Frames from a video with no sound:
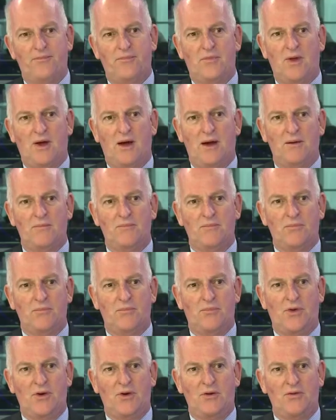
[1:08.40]

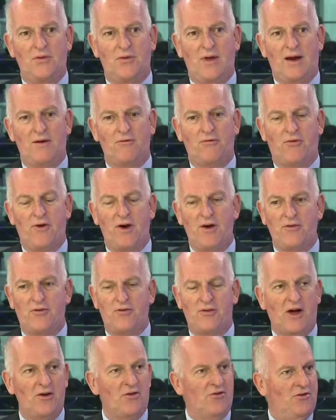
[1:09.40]
that phrase
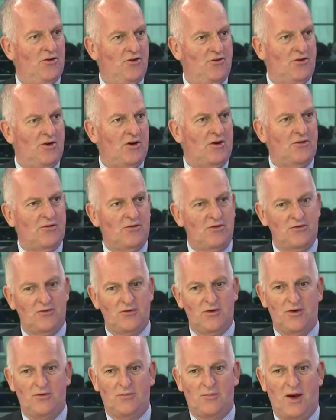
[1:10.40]
Dutch disease
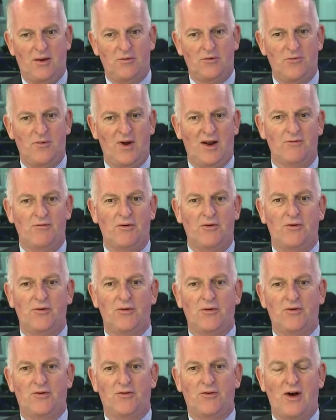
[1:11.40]
is perhaps relevant to
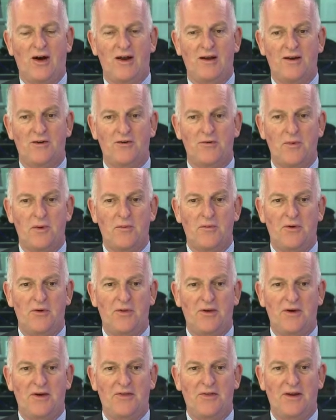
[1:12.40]
Australia? Remember
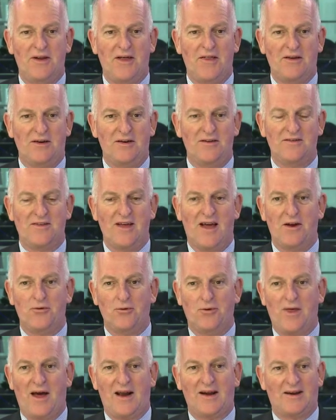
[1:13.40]
that in the Netherlands, they had
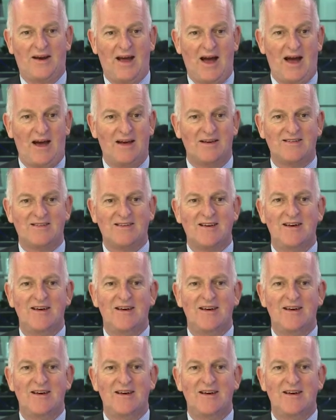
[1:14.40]
all that gas